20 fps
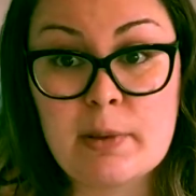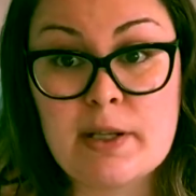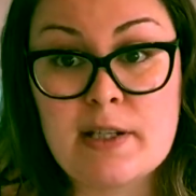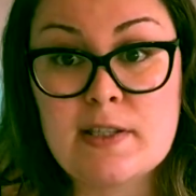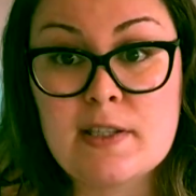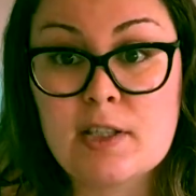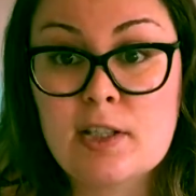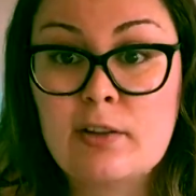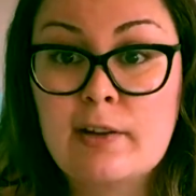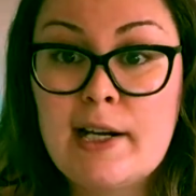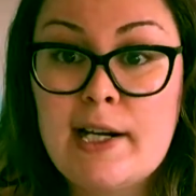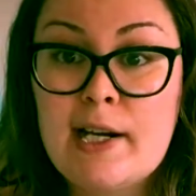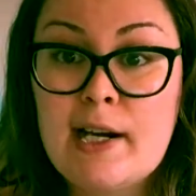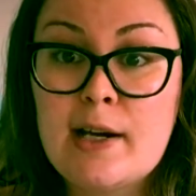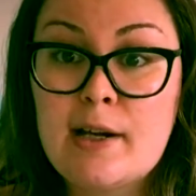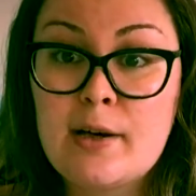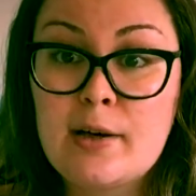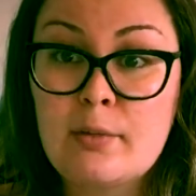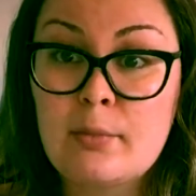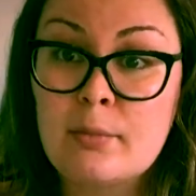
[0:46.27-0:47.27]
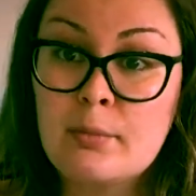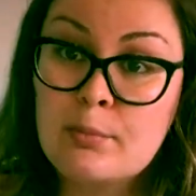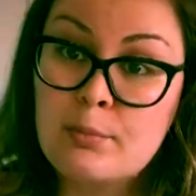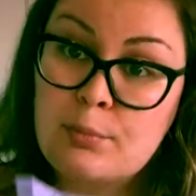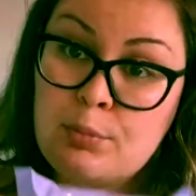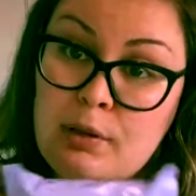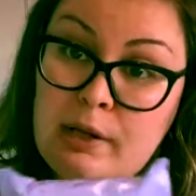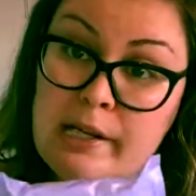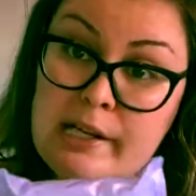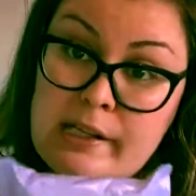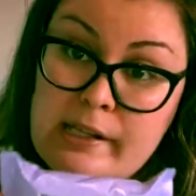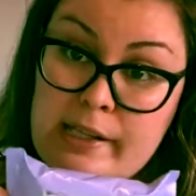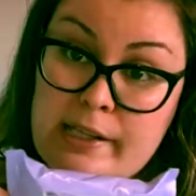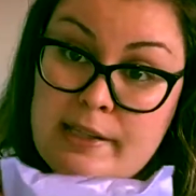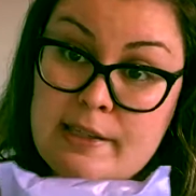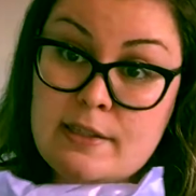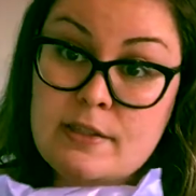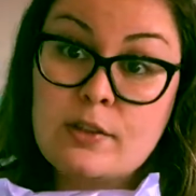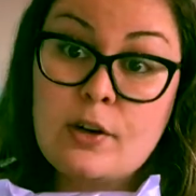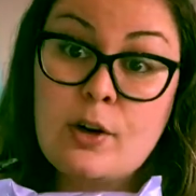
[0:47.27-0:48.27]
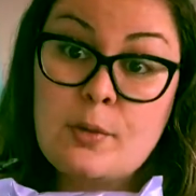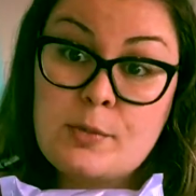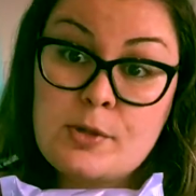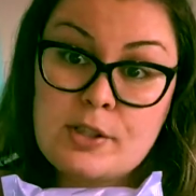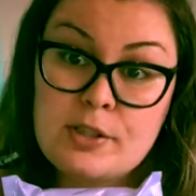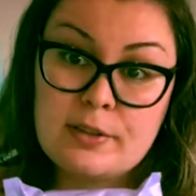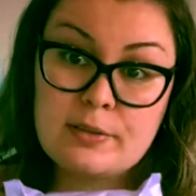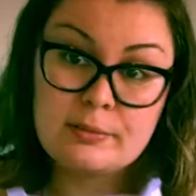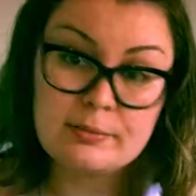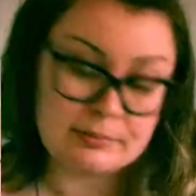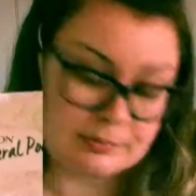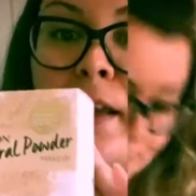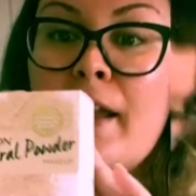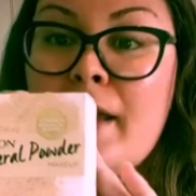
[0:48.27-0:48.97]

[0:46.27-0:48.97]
but it's a great pre-cleanse option.